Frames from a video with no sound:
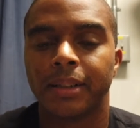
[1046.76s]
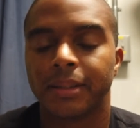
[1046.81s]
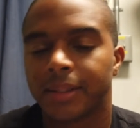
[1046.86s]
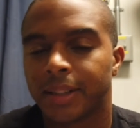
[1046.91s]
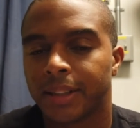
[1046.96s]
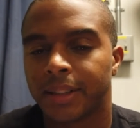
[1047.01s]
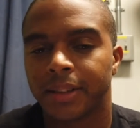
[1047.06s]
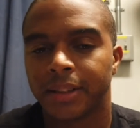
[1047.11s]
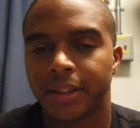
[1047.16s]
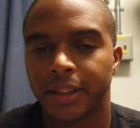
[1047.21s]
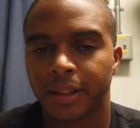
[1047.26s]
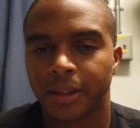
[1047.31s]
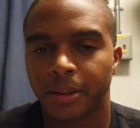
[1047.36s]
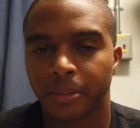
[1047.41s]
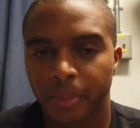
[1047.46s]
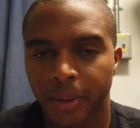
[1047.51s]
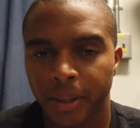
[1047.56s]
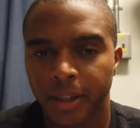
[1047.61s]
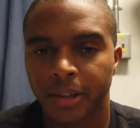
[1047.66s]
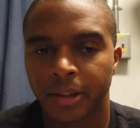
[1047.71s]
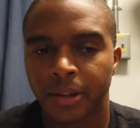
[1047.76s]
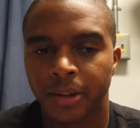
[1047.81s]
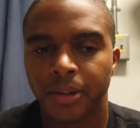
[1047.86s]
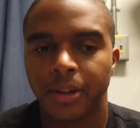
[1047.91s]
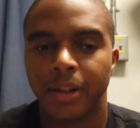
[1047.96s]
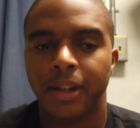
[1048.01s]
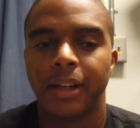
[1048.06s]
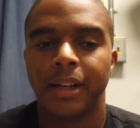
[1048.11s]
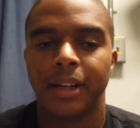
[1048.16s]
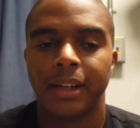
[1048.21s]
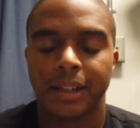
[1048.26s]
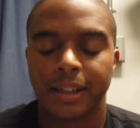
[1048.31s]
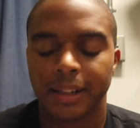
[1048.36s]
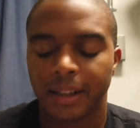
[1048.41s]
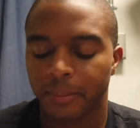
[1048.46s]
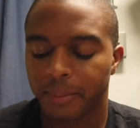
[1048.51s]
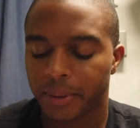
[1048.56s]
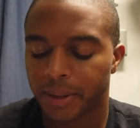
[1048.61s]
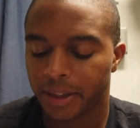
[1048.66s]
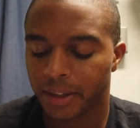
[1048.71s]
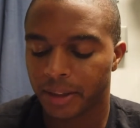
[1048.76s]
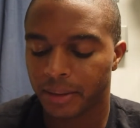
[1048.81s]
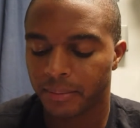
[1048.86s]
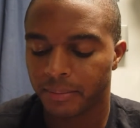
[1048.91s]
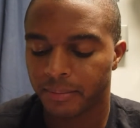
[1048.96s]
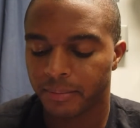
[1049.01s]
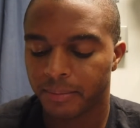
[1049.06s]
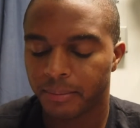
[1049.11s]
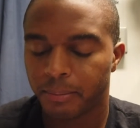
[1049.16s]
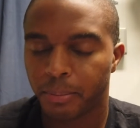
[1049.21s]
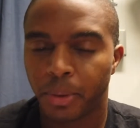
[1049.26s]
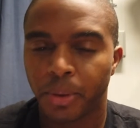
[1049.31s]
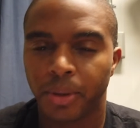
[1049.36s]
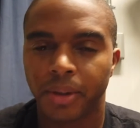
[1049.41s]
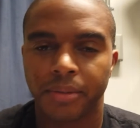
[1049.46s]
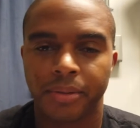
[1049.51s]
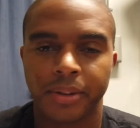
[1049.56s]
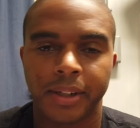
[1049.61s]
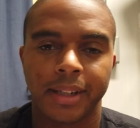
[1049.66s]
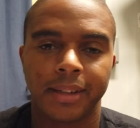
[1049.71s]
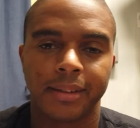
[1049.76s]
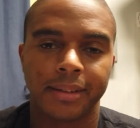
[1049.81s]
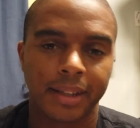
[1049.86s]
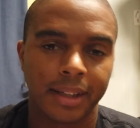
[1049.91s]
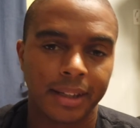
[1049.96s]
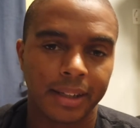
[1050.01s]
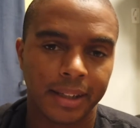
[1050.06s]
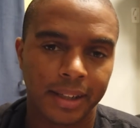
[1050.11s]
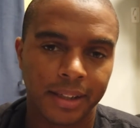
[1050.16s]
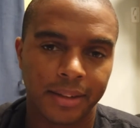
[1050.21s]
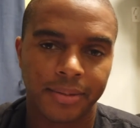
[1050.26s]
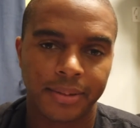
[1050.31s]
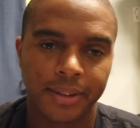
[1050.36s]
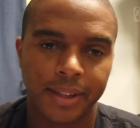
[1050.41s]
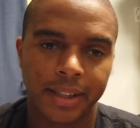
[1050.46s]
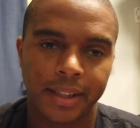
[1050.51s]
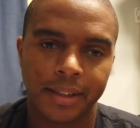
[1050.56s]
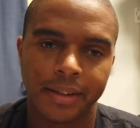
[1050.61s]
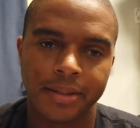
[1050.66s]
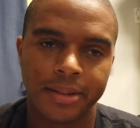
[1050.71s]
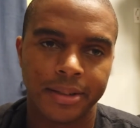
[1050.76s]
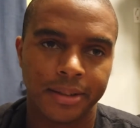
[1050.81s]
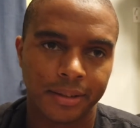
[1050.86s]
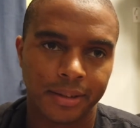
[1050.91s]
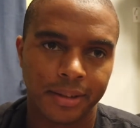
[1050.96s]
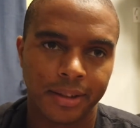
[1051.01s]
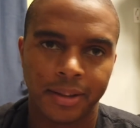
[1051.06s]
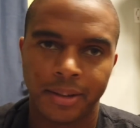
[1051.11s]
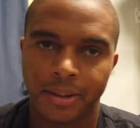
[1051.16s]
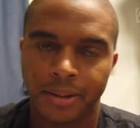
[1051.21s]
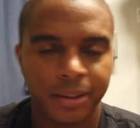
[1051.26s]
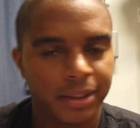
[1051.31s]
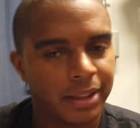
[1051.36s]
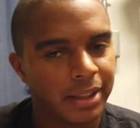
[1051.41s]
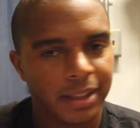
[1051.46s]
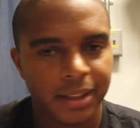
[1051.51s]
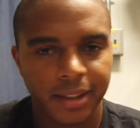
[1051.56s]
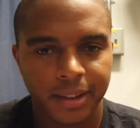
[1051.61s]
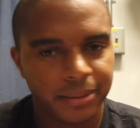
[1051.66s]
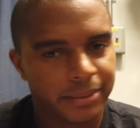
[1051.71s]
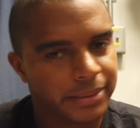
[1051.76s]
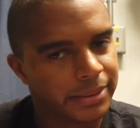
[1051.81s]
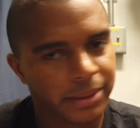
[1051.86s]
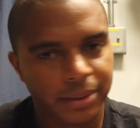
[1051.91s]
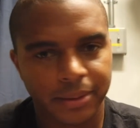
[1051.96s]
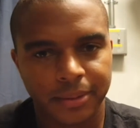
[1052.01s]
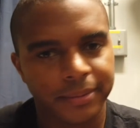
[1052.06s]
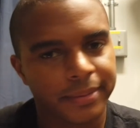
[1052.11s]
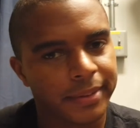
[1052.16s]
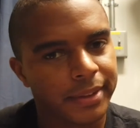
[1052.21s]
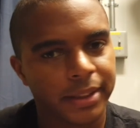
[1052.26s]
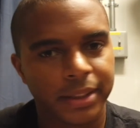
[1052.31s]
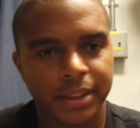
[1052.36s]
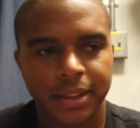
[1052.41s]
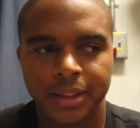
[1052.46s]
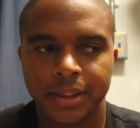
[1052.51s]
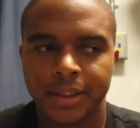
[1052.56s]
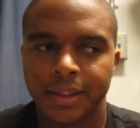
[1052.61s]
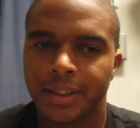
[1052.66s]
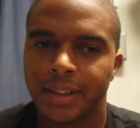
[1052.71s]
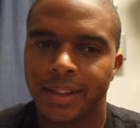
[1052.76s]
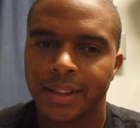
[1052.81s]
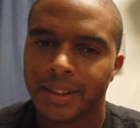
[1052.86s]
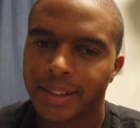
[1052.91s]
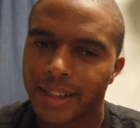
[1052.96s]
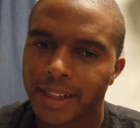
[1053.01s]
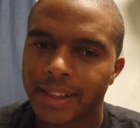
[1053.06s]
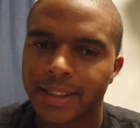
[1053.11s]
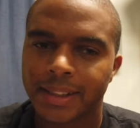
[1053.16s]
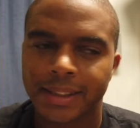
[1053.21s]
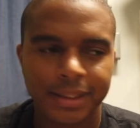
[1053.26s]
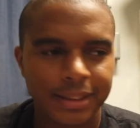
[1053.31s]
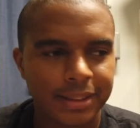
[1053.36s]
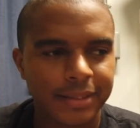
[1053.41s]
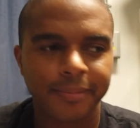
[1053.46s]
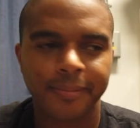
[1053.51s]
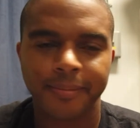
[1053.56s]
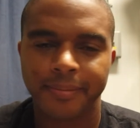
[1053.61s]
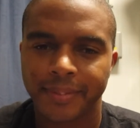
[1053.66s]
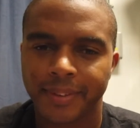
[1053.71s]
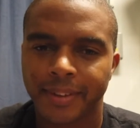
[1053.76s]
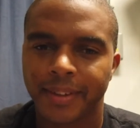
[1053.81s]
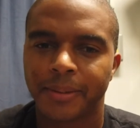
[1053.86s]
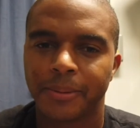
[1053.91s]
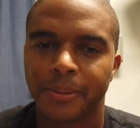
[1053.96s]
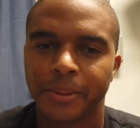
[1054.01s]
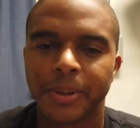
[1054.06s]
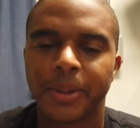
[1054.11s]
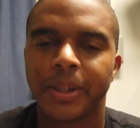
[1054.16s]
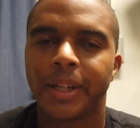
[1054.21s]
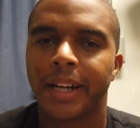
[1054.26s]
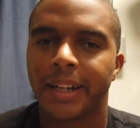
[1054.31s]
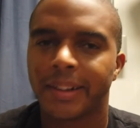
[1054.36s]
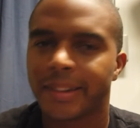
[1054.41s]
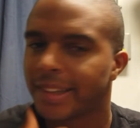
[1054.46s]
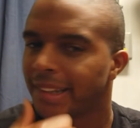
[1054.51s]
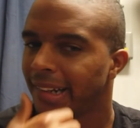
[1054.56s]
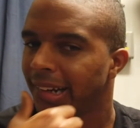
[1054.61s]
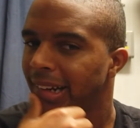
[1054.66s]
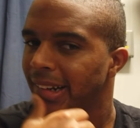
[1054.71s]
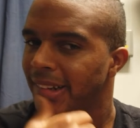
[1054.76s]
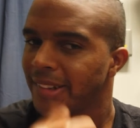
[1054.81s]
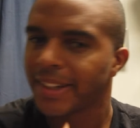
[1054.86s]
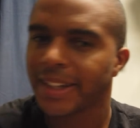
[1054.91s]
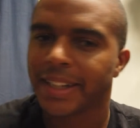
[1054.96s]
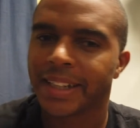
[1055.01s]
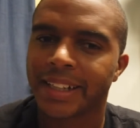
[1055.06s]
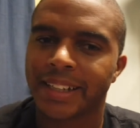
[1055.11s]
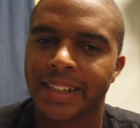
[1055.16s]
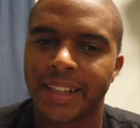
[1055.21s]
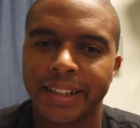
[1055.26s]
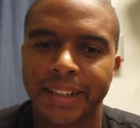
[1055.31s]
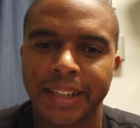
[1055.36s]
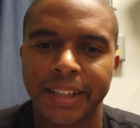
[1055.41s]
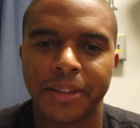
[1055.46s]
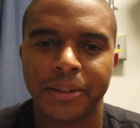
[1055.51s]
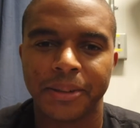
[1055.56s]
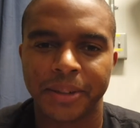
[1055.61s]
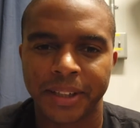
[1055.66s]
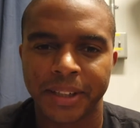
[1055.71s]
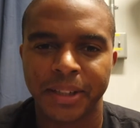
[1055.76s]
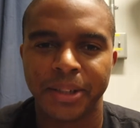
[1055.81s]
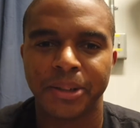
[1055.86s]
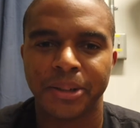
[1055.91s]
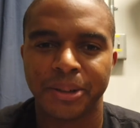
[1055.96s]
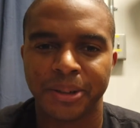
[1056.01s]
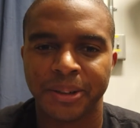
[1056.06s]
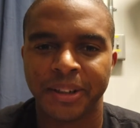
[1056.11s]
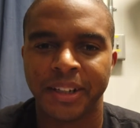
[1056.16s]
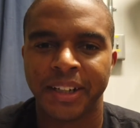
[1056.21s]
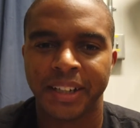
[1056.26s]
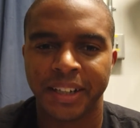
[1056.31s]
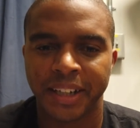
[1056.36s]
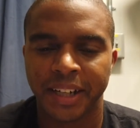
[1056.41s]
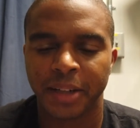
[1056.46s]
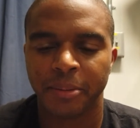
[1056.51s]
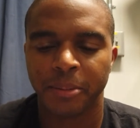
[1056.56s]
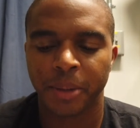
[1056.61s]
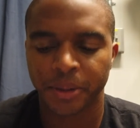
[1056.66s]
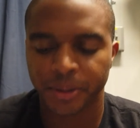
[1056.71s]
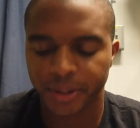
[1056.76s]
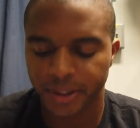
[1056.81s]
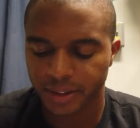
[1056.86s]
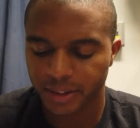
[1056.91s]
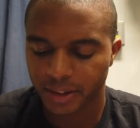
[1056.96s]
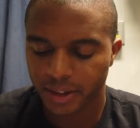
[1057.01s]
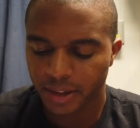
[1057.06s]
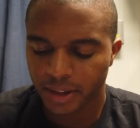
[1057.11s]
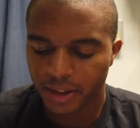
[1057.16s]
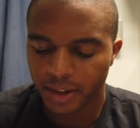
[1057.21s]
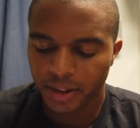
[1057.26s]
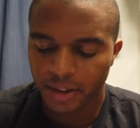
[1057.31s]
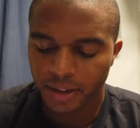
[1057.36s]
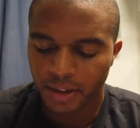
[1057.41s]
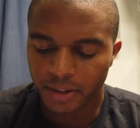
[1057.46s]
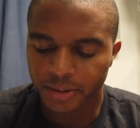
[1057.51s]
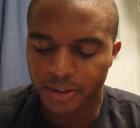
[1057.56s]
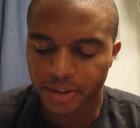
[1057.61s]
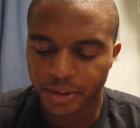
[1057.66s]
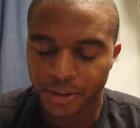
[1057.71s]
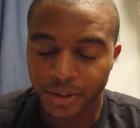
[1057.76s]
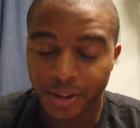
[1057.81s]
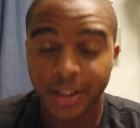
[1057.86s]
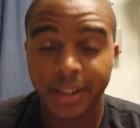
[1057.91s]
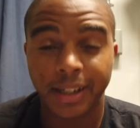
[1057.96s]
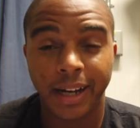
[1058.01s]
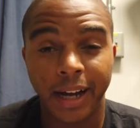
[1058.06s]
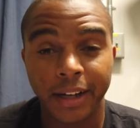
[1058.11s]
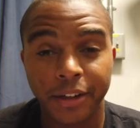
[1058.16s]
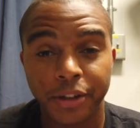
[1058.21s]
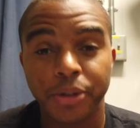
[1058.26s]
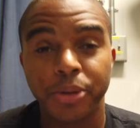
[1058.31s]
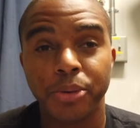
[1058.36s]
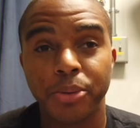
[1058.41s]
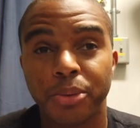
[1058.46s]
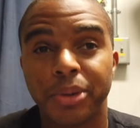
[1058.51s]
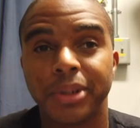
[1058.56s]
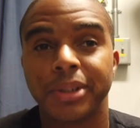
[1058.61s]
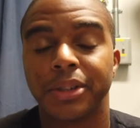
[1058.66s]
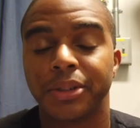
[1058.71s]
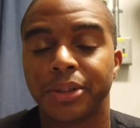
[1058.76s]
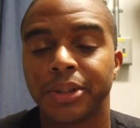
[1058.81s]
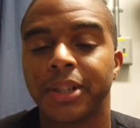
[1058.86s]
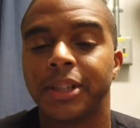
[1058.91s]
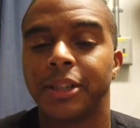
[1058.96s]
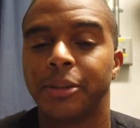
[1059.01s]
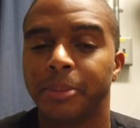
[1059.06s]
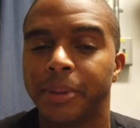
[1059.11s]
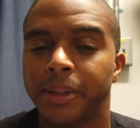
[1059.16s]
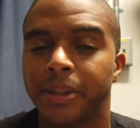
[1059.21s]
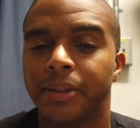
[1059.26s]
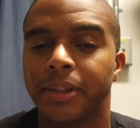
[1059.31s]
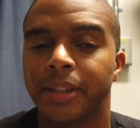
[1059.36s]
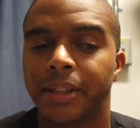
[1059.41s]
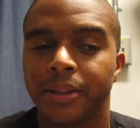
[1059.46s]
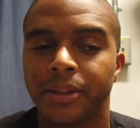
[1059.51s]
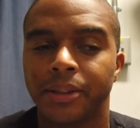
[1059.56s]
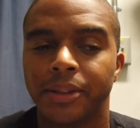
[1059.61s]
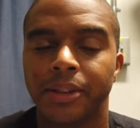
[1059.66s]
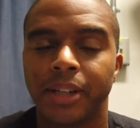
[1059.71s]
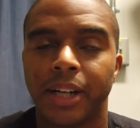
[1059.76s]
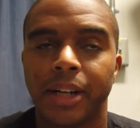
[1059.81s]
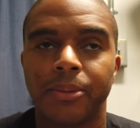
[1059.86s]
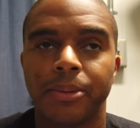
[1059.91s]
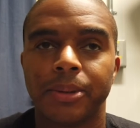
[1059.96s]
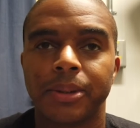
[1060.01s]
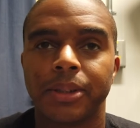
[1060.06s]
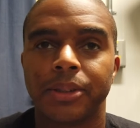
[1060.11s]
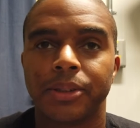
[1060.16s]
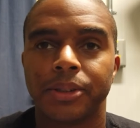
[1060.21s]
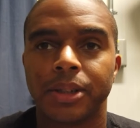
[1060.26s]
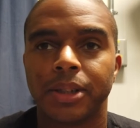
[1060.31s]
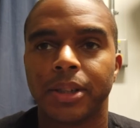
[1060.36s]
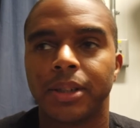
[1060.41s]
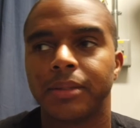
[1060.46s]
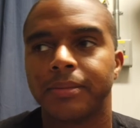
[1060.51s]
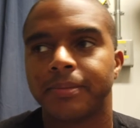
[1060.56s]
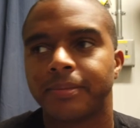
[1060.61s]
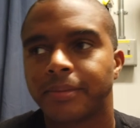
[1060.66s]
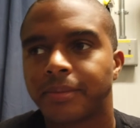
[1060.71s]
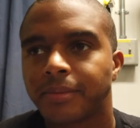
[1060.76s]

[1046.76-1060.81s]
6th gen Camaro. Because I'm gonna get ported Frankenstein heads for that engine. So we're gonna, that engine, we're gonna have to try to get that thing on kill on an NA motor. On the truck, I do want the truck to be on kill too. I want the truck.